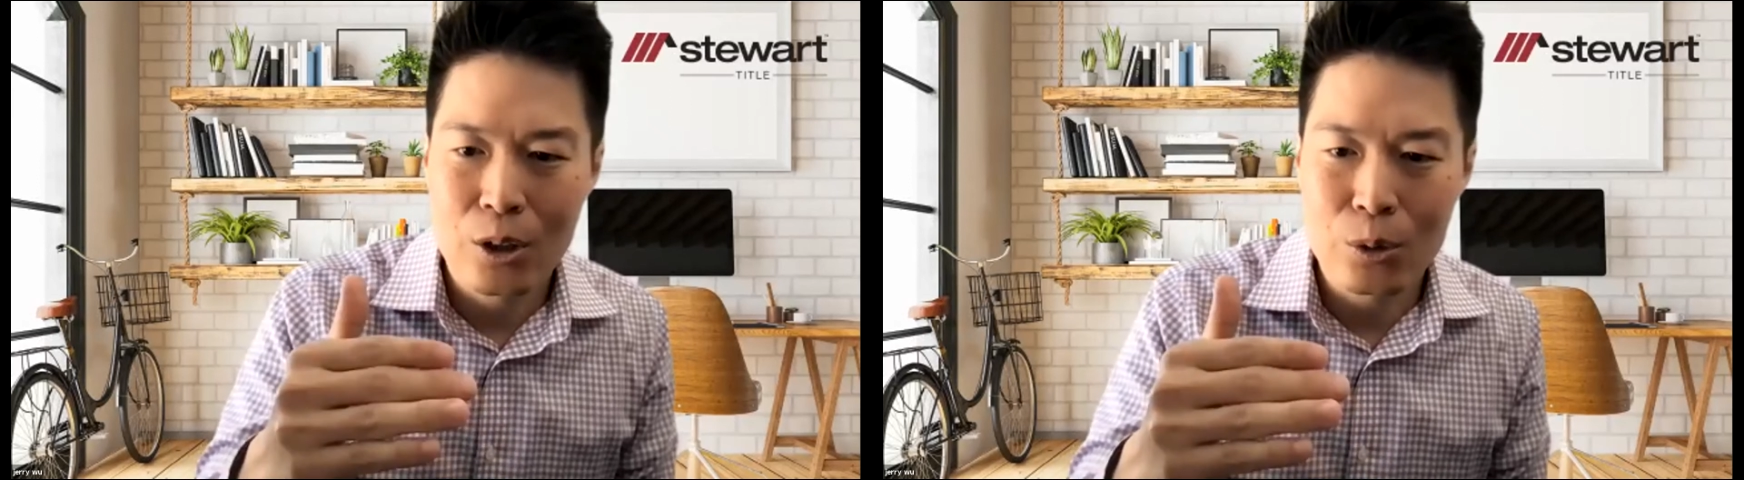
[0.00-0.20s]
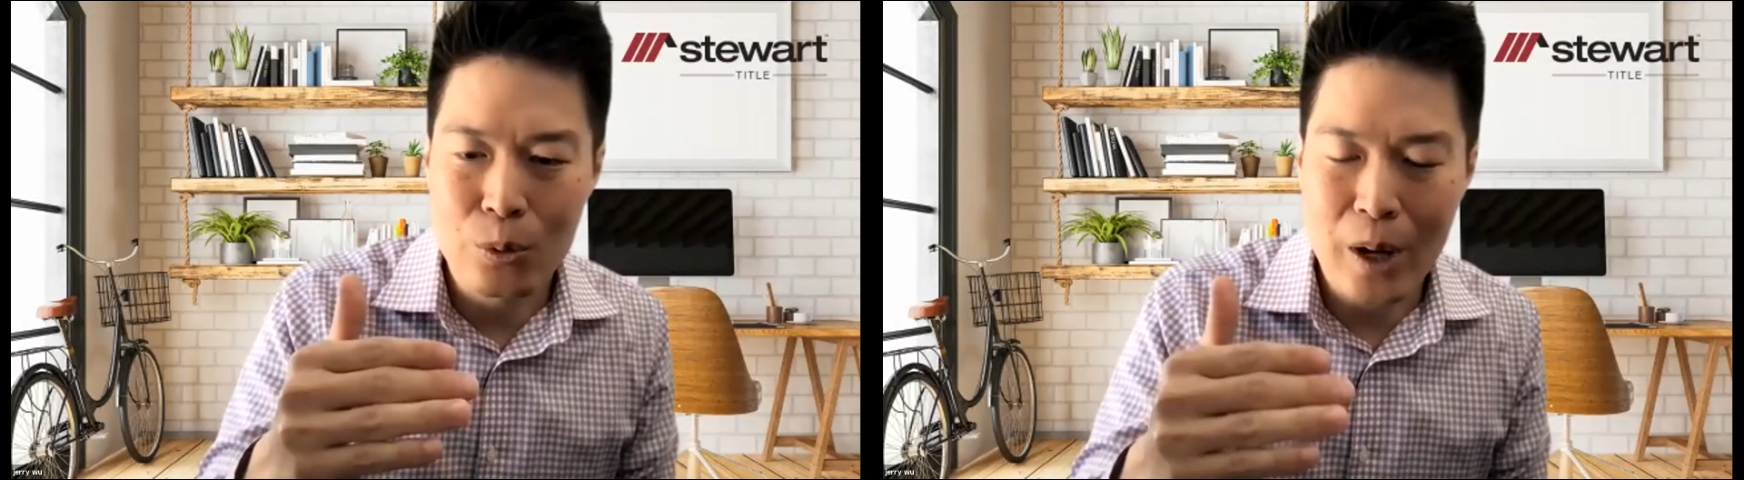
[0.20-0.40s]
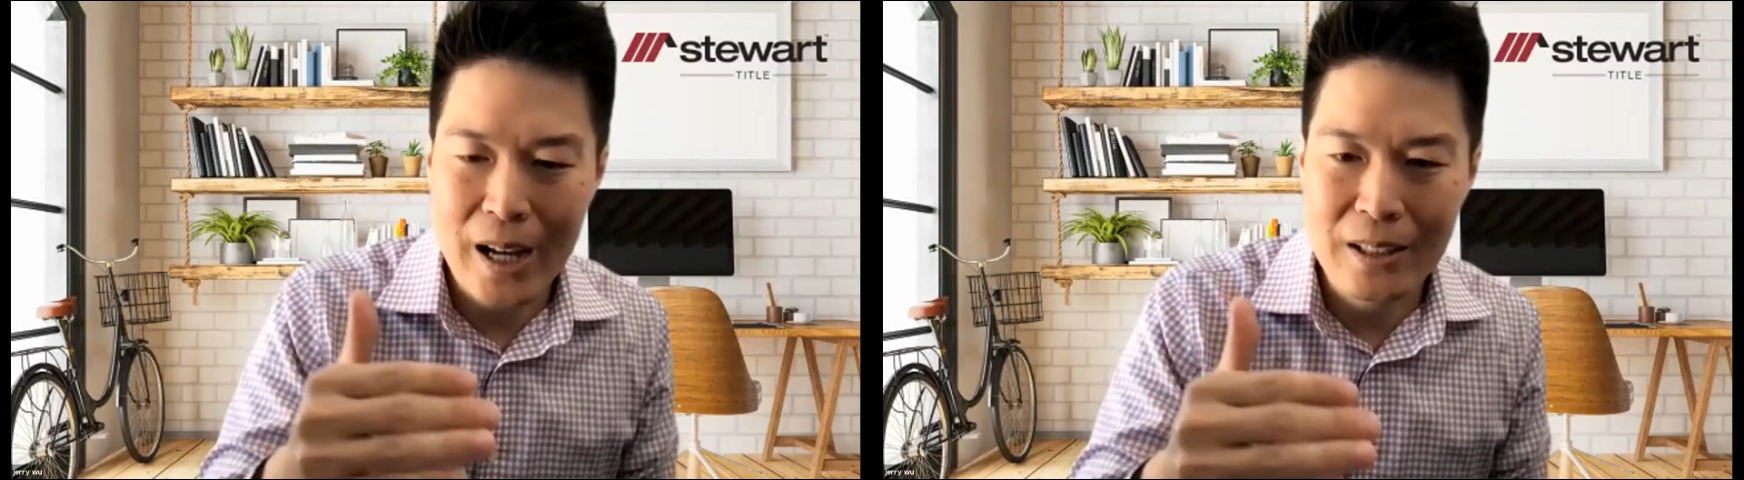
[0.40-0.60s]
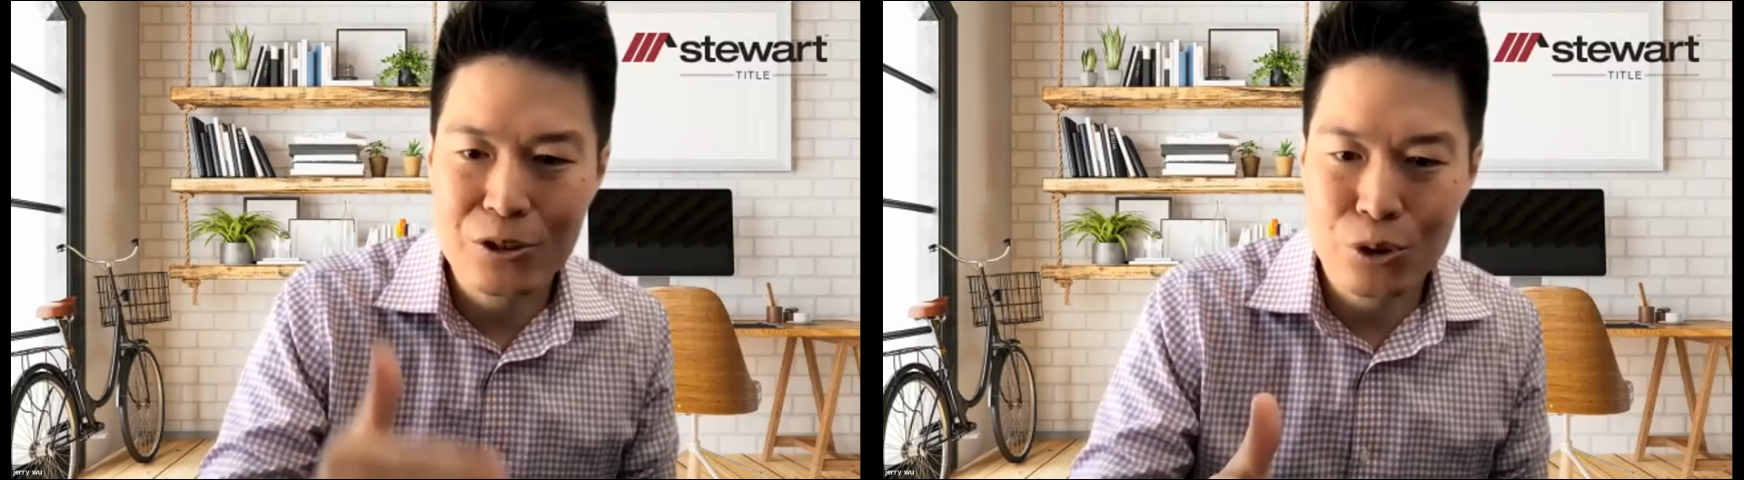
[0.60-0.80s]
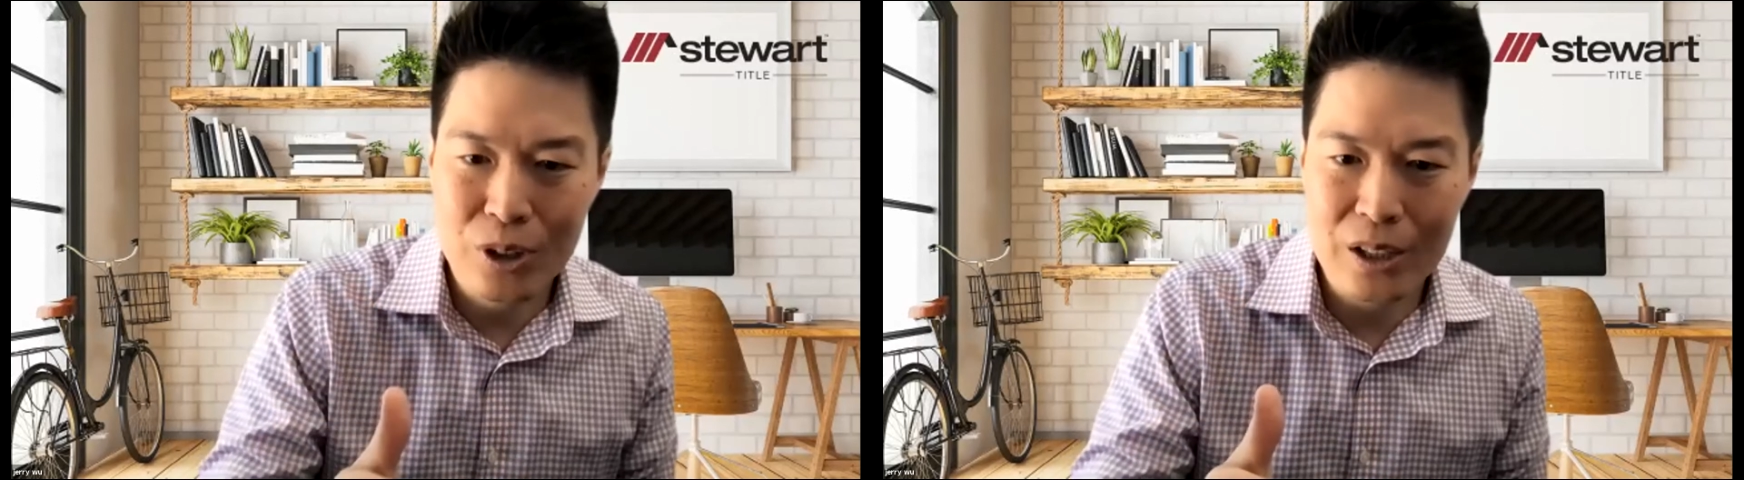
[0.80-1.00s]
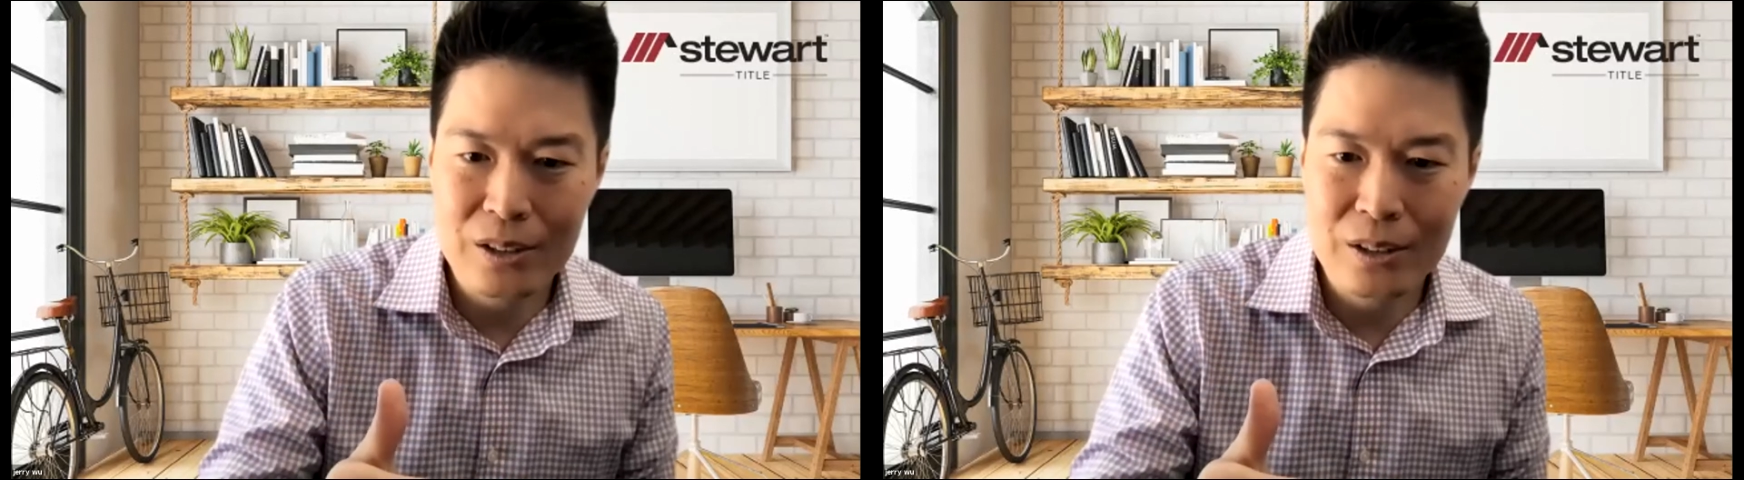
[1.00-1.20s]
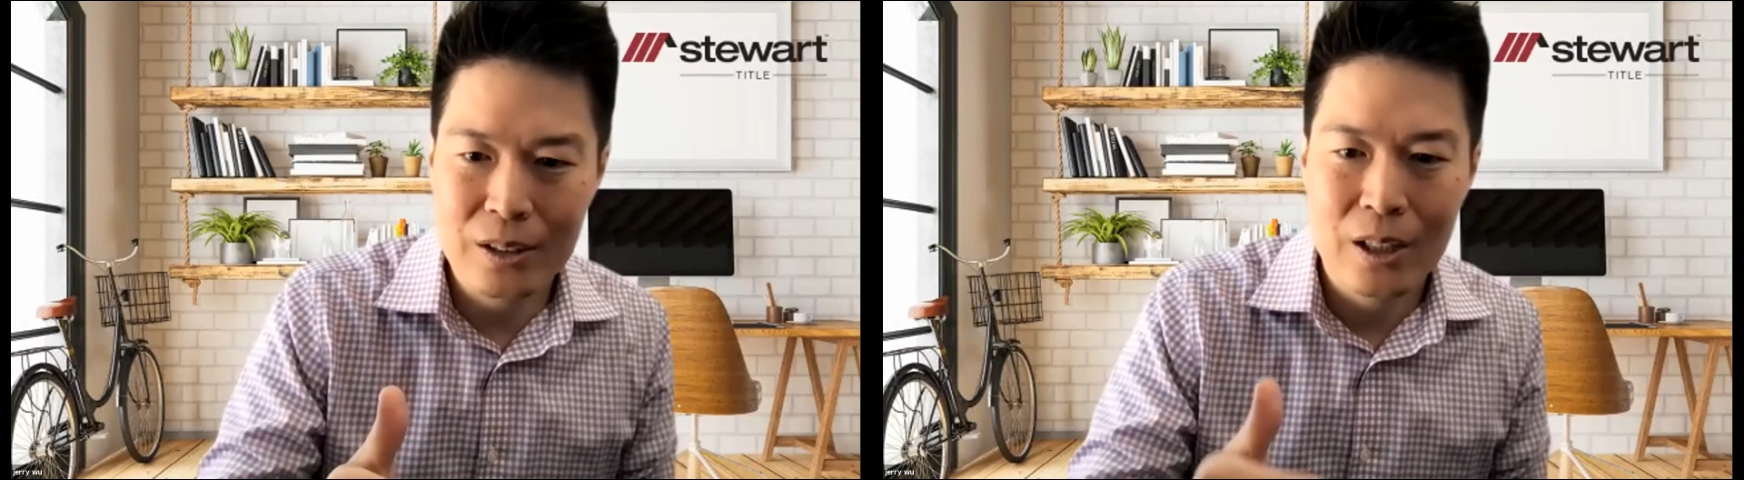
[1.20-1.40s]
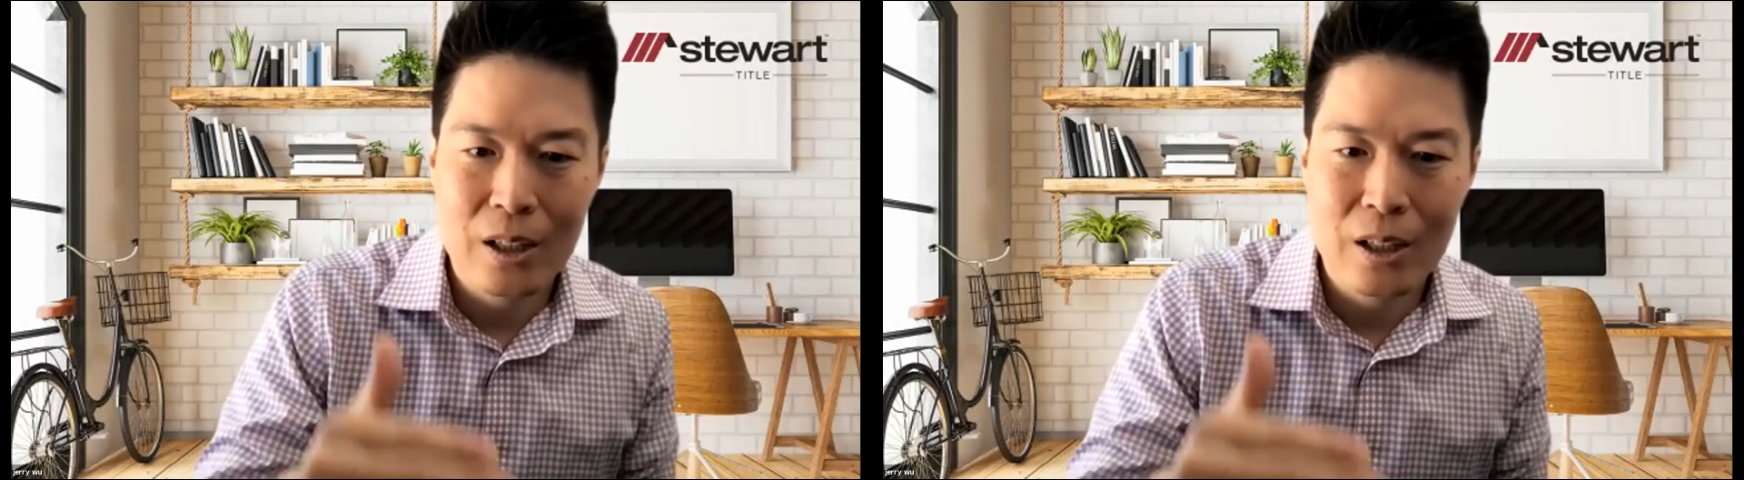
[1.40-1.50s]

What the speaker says: who had a trust,